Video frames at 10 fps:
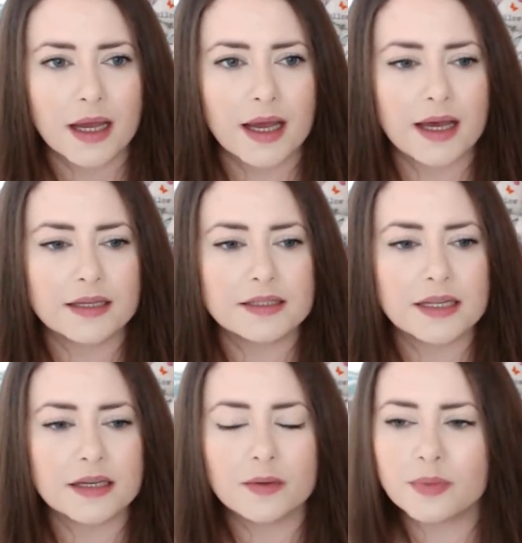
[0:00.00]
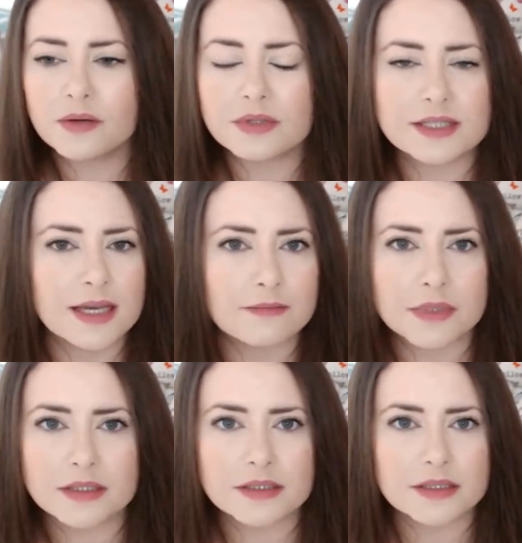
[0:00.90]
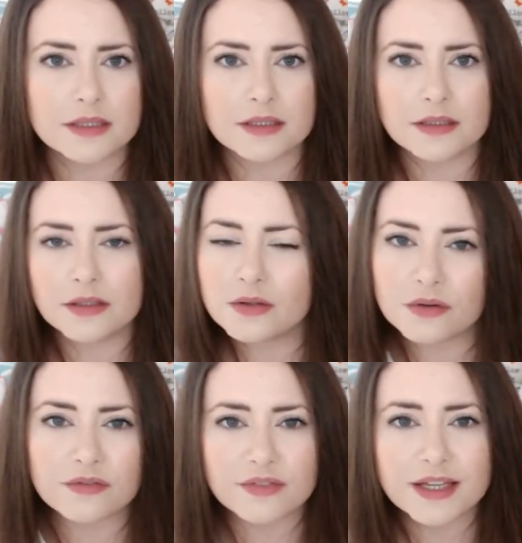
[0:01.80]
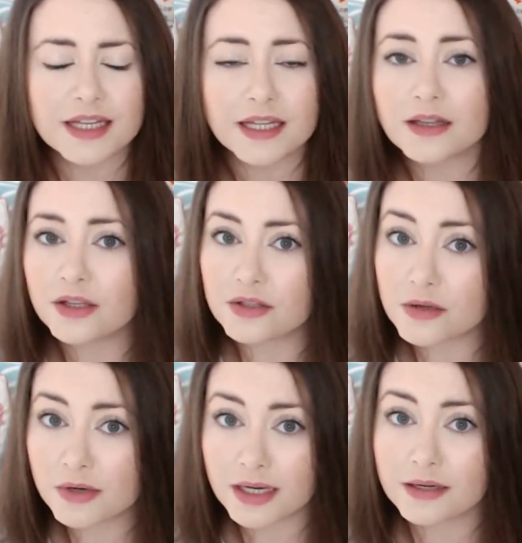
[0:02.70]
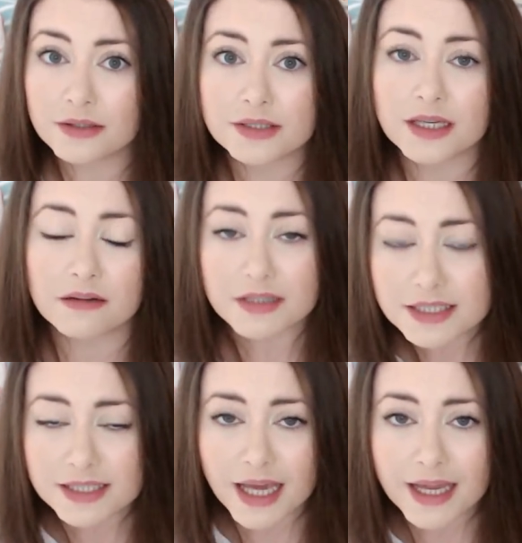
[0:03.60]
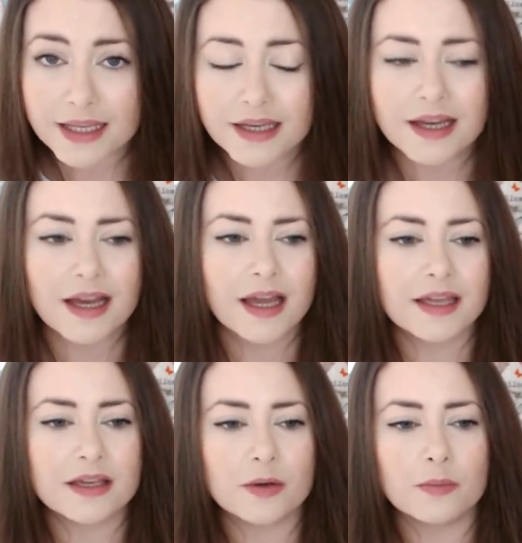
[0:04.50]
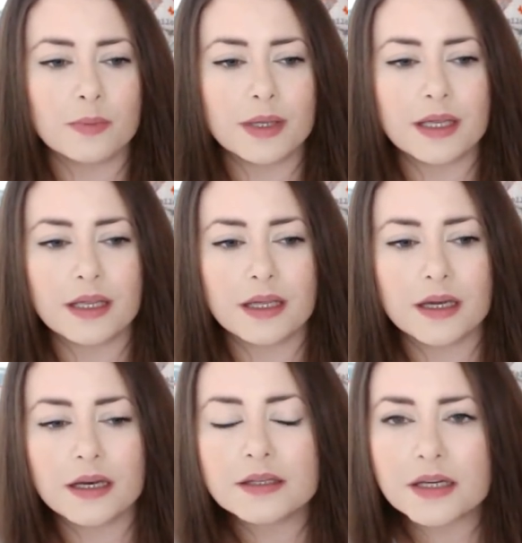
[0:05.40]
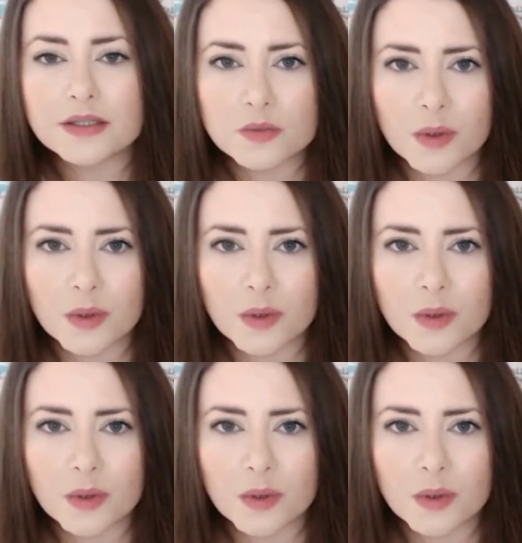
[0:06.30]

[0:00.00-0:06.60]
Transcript: and it can be resentments that you're feeling that you don't allow yourself to say. It can be, as